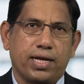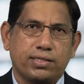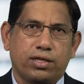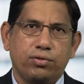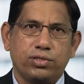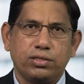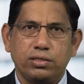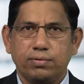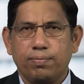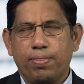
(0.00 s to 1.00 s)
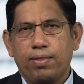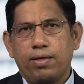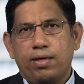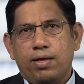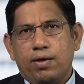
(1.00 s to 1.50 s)
the execution.
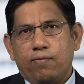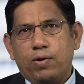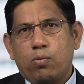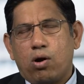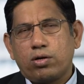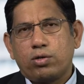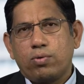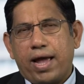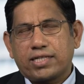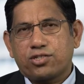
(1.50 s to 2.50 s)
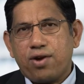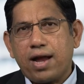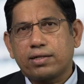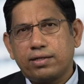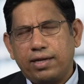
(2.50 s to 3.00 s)
We want to
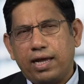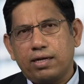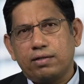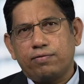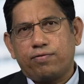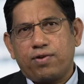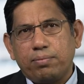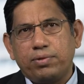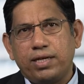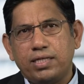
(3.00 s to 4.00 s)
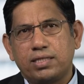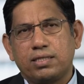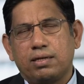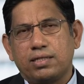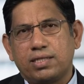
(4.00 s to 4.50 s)
extract the data from
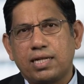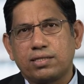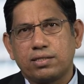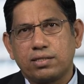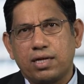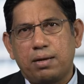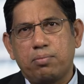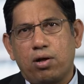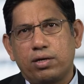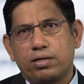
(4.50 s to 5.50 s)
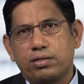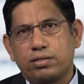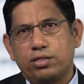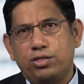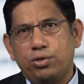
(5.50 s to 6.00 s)
these sensors and
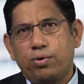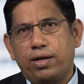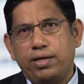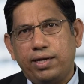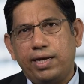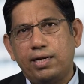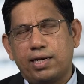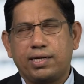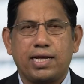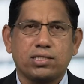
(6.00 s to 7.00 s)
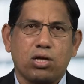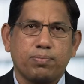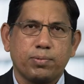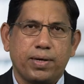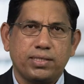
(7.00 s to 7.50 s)
monitors during yield and test
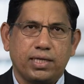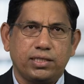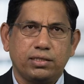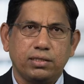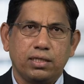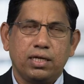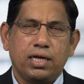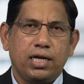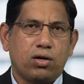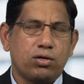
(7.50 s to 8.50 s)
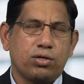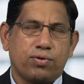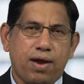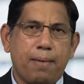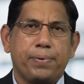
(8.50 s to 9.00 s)
optimization in order
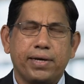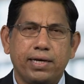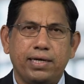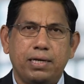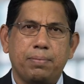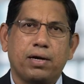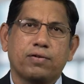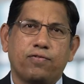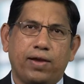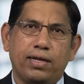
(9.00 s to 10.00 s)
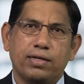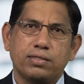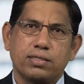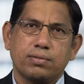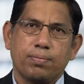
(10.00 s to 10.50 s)
to rapidly debug
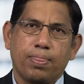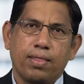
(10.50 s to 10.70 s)
failures.